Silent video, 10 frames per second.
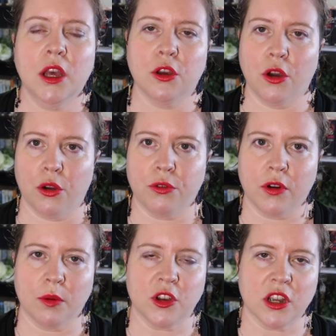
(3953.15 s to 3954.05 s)
go
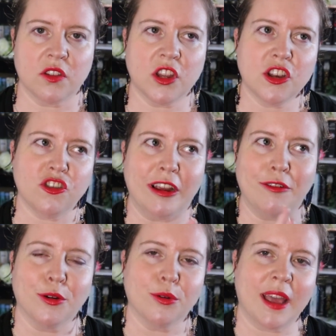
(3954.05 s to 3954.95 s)
from just
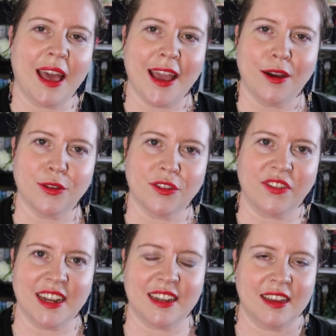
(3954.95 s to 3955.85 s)
general chaos of
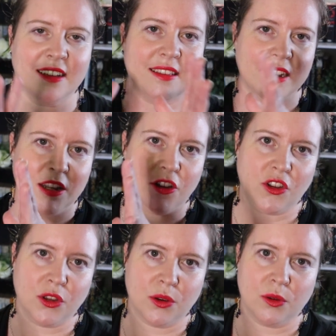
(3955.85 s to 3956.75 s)
ideas and
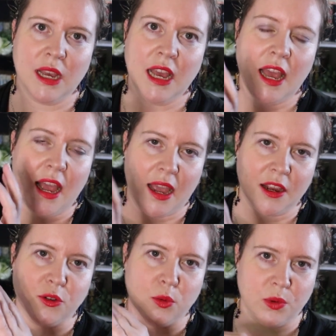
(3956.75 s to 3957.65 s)
into
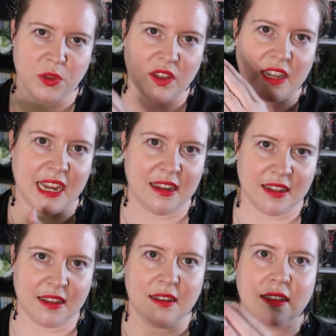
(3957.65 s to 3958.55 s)
actual
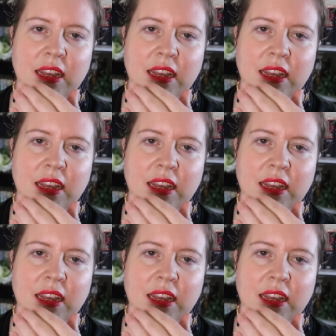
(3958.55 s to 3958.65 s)
stated